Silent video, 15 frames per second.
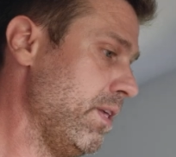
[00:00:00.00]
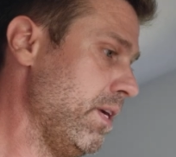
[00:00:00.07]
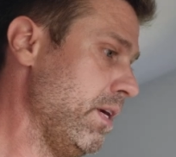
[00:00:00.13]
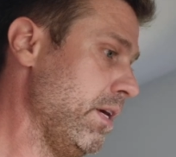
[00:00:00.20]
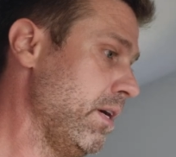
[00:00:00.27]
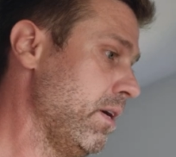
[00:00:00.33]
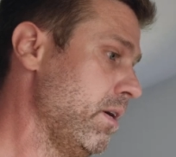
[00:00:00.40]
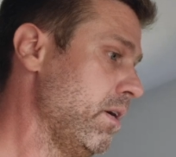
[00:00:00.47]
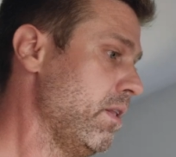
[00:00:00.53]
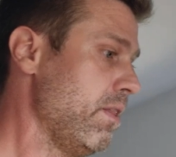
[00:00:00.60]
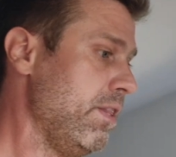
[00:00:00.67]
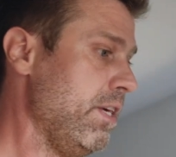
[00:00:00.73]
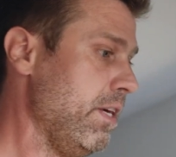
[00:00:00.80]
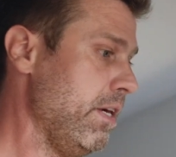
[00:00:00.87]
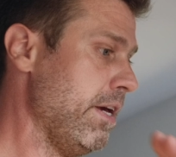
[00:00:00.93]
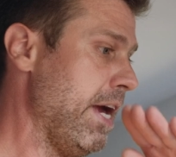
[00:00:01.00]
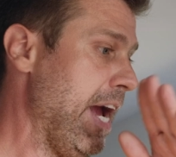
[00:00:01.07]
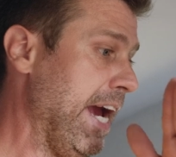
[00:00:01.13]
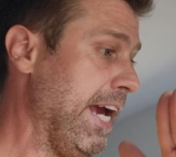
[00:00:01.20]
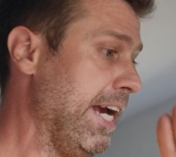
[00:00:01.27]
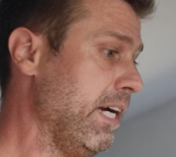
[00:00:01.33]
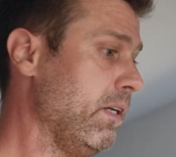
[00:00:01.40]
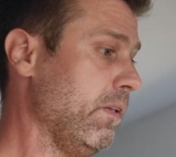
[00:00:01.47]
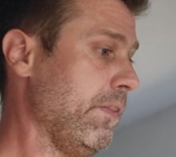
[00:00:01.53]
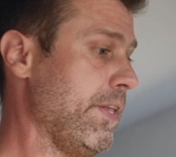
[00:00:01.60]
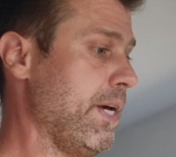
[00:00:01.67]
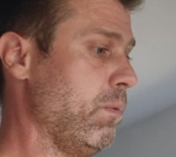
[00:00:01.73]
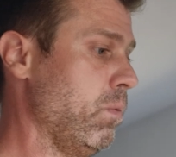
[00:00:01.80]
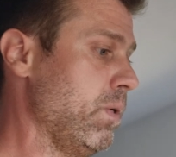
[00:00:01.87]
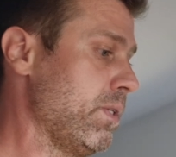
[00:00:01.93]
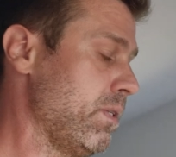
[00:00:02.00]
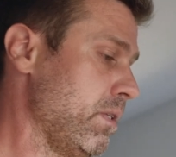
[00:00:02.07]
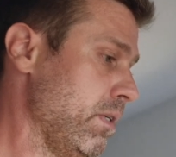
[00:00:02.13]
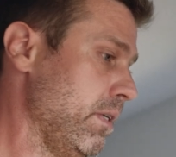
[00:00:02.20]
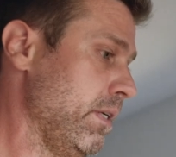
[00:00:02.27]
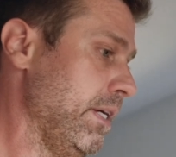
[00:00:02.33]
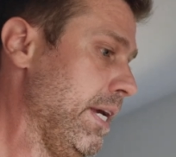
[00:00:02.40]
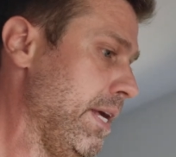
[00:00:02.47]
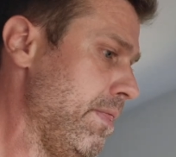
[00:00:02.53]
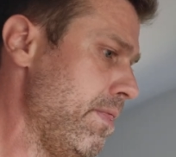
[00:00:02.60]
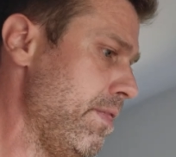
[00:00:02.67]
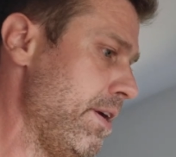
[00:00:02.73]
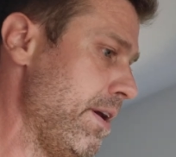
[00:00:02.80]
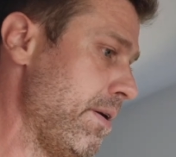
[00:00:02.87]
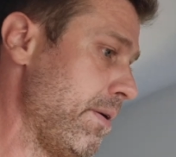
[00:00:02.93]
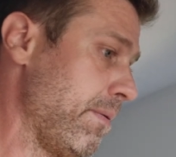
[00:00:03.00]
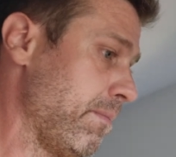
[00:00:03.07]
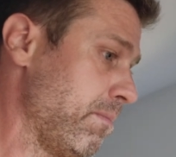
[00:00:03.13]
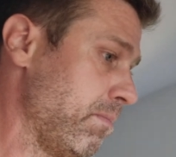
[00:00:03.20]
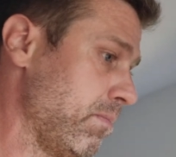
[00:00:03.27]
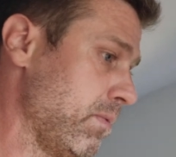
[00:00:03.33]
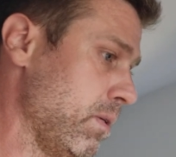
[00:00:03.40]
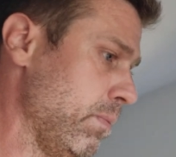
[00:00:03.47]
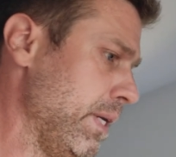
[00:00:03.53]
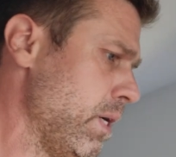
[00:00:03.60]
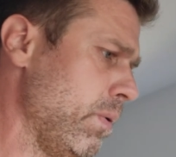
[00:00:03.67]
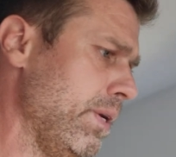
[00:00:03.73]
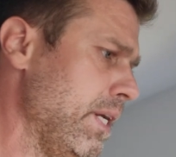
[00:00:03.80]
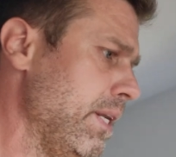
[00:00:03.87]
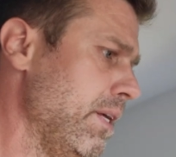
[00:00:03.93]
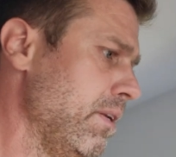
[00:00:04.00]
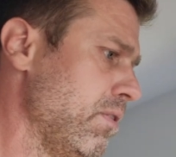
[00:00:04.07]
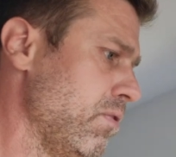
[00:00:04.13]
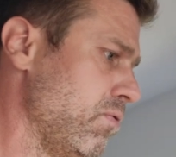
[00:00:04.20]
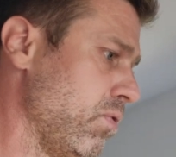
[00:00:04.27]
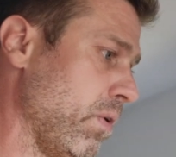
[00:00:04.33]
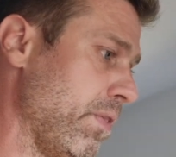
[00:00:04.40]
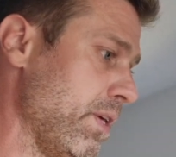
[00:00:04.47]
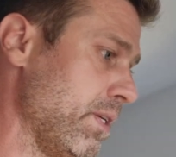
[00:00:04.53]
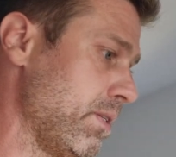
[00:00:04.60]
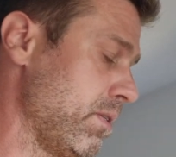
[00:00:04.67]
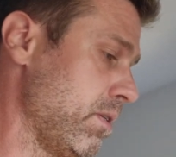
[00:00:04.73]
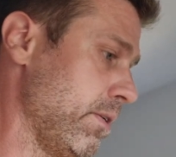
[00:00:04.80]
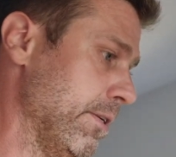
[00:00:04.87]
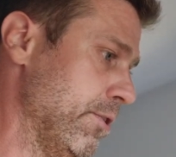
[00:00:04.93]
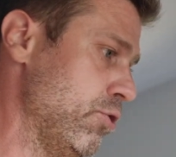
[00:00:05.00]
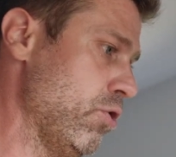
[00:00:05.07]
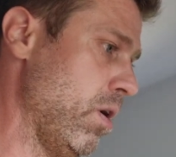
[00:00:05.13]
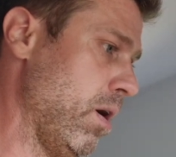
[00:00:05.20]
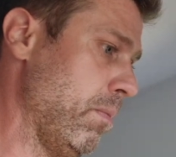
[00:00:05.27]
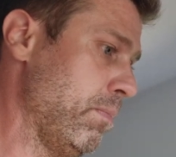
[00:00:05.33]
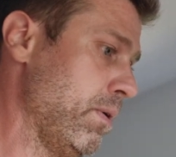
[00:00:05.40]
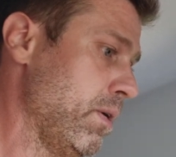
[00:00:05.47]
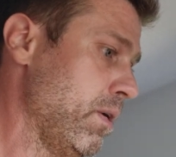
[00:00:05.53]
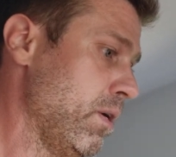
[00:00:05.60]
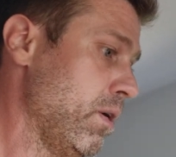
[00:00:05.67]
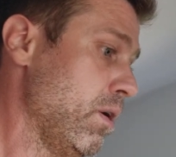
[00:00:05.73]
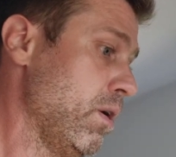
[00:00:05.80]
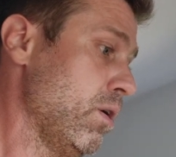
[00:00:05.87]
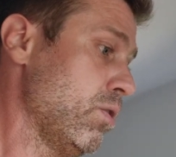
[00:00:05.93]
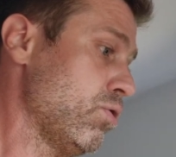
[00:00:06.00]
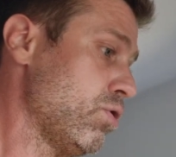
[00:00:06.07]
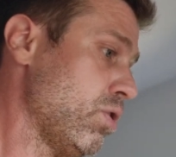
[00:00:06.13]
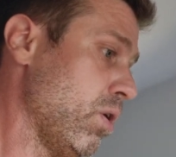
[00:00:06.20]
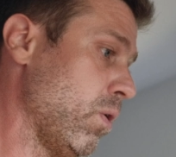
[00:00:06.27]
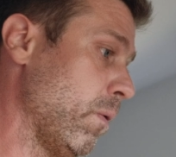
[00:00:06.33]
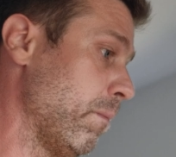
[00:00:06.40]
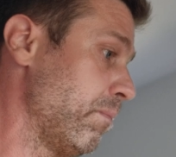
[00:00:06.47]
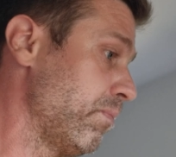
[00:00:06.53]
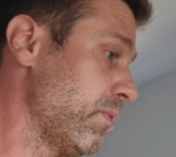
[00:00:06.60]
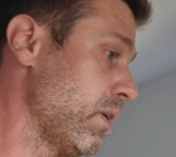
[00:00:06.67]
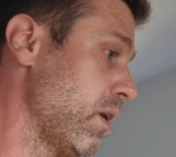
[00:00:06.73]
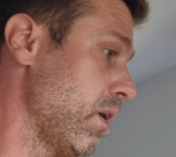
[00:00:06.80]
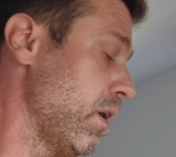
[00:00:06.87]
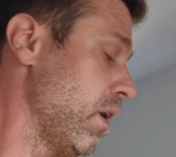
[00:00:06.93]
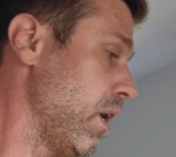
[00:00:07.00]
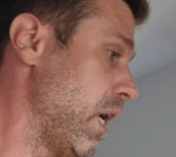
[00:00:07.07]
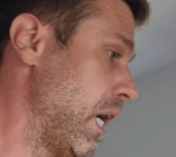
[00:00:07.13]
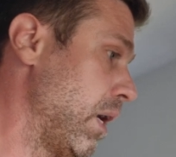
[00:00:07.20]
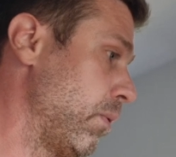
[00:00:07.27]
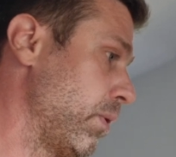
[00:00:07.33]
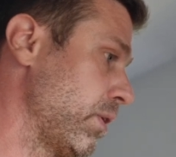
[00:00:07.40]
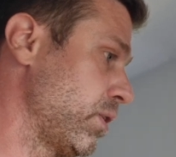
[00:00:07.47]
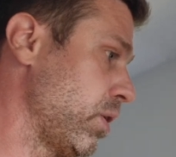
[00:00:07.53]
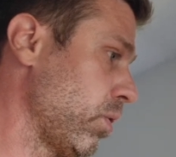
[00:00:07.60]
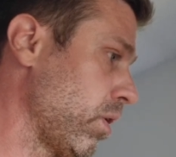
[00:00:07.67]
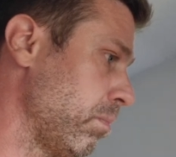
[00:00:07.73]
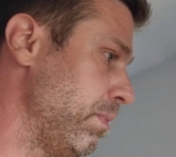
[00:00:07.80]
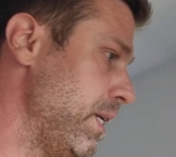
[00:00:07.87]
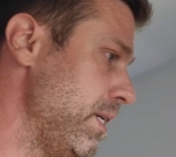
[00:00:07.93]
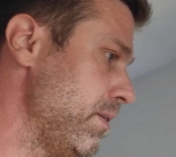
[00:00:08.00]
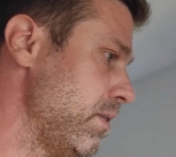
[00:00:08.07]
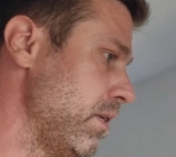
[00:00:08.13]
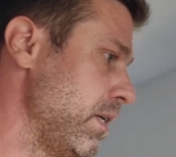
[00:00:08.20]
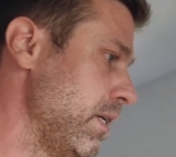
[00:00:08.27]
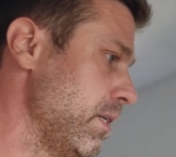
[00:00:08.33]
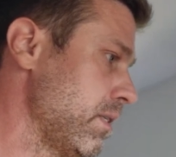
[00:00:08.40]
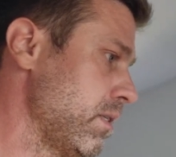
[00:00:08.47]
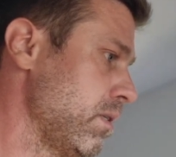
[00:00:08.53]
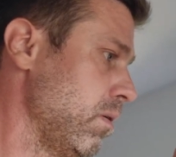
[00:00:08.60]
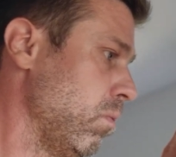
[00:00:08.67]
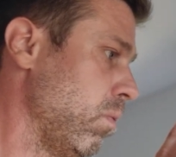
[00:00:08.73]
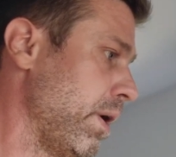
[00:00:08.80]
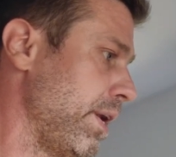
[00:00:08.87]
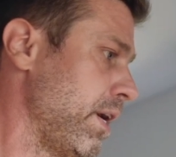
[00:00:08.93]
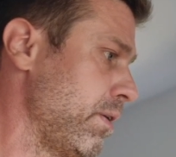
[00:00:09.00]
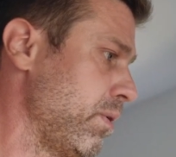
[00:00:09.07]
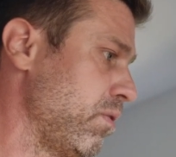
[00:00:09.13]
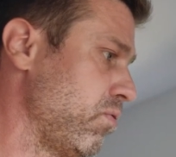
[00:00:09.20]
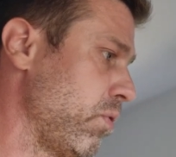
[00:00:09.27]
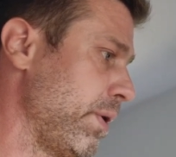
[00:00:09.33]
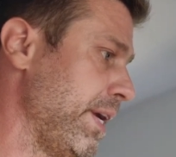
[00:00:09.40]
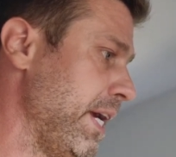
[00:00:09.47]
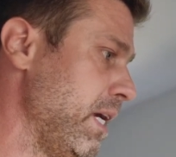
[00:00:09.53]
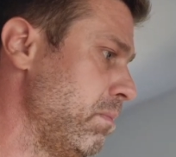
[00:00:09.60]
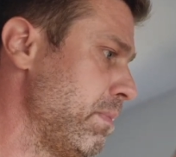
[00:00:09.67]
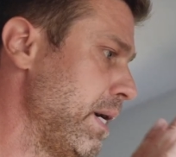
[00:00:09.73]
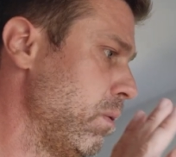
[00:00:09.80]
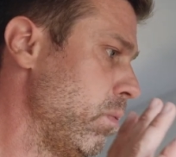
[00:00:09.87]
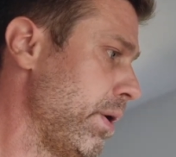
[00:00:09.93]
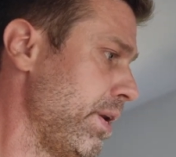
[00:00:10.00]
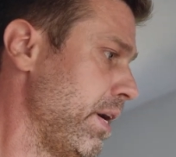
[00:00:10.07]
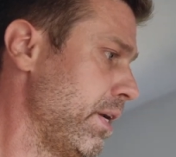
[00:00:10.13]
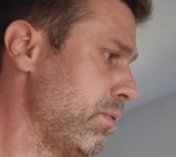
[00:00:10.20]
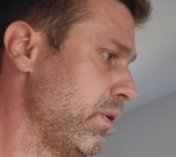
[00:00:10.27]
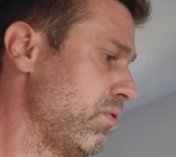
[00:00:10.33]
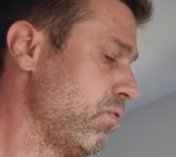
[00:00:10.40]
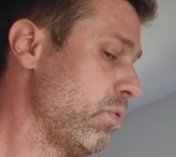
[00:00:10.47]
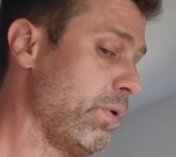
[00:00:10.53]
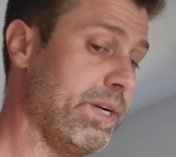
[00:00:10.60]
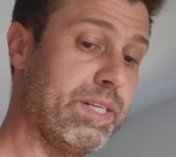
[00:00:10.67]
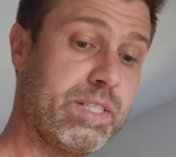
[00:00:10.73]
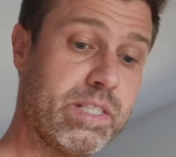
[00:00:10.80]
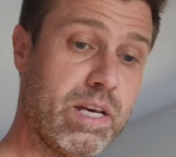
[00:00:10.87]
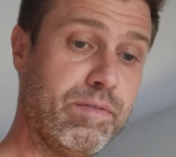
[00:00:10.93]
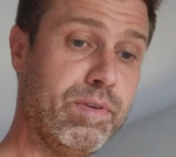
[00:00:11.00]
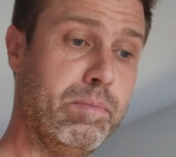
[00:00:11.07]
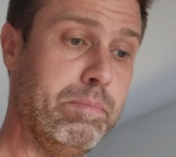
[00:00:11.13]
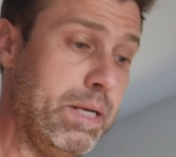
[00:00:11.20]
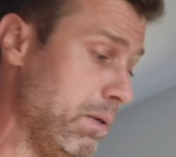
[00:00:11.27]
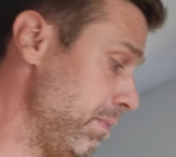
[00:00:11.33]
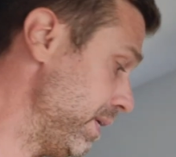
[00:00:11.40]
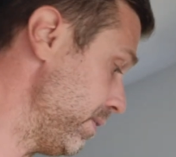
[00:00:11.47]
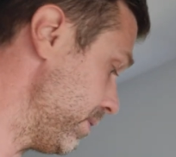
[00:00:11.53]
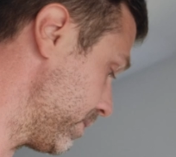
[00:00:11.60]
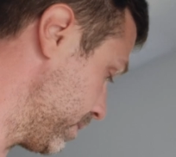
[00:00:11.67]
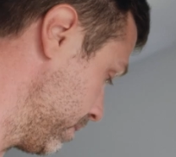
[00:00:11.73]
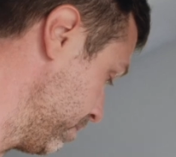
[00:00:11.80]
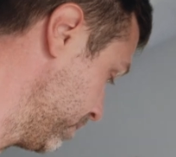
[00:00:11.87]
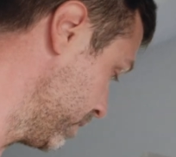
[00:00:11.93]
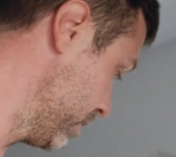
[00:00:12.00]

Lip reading: the angle that was in there. We don't need it for this job. So our total piece is 148 by 147 millimeters.